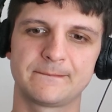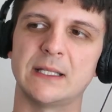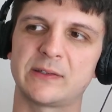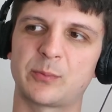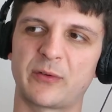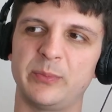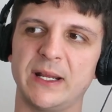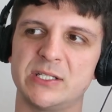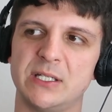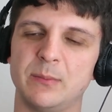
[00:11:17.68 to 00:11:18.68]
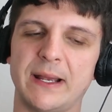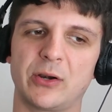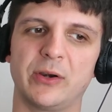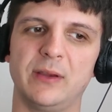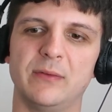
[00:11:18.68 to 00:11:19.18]
That support from Daichi might
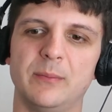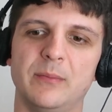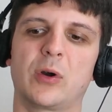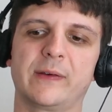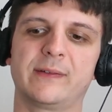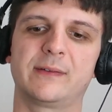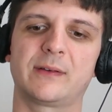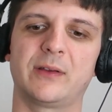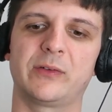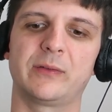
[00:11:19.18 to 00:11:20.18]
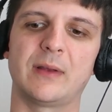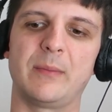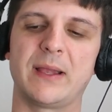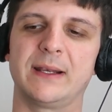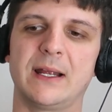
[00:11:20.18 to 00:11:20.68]
hurt even worse, because I'm
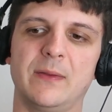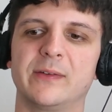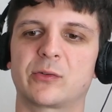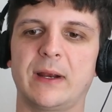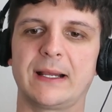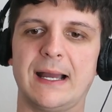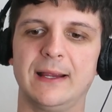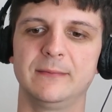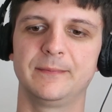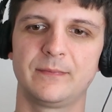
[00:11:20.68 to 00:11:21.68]
letting down this great guy.